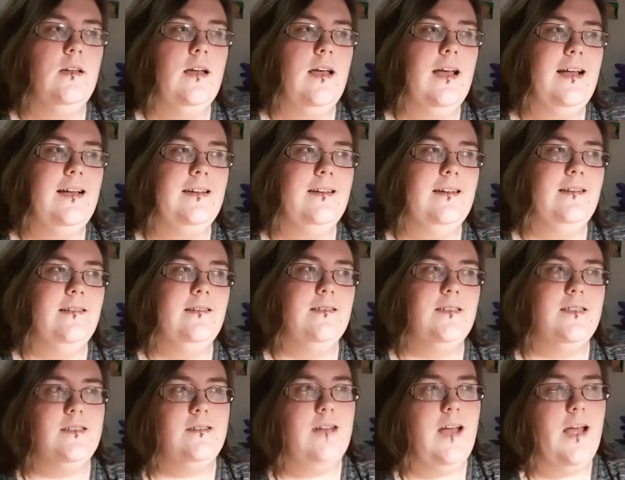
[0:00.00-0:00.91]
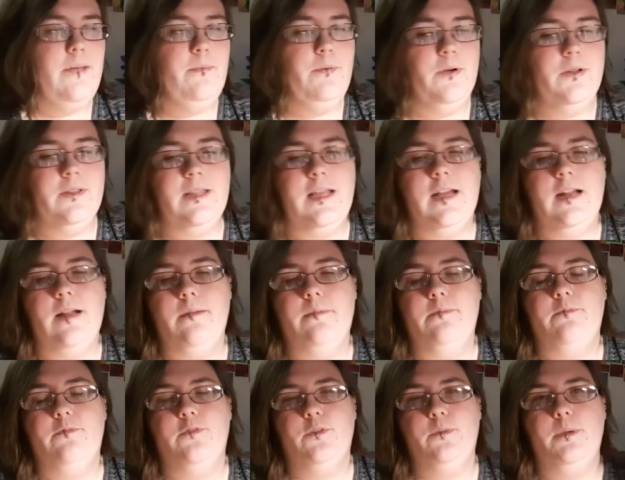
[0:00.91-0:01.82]
and I put that up
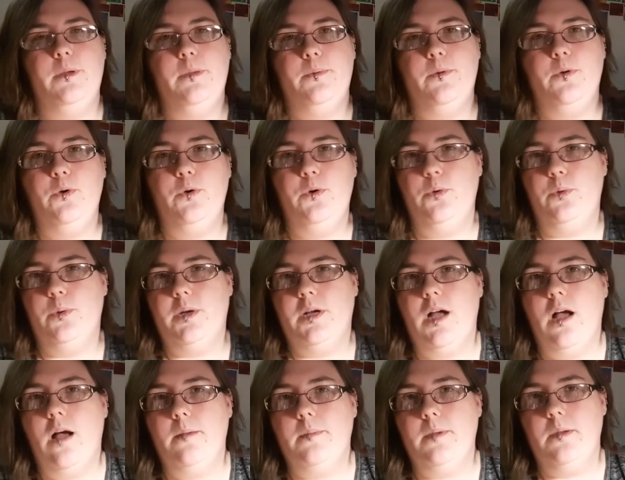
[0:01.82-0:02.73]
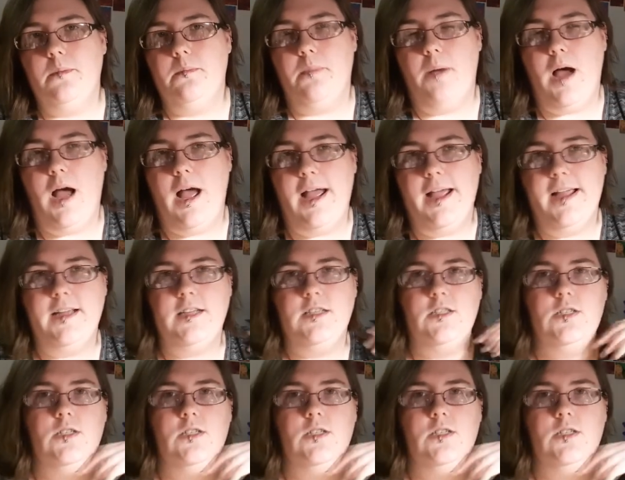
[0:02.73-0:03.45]
for people who were coming by